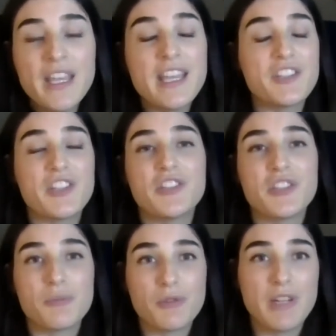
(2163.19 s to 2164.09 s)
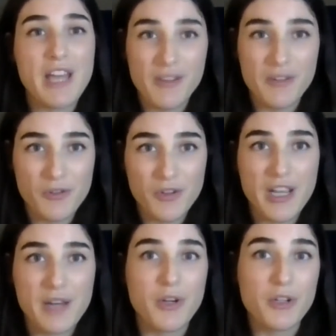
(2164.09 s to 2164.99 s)
exchanges between Eleanor
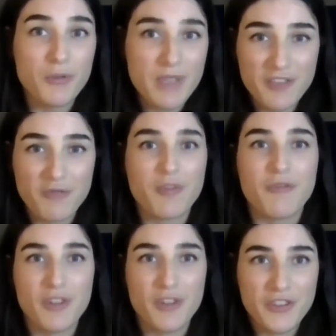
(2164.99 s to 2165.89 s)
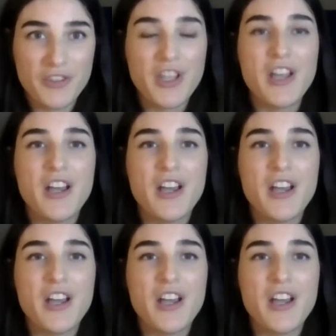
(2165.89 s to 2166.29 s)
and Marguerite of Provence,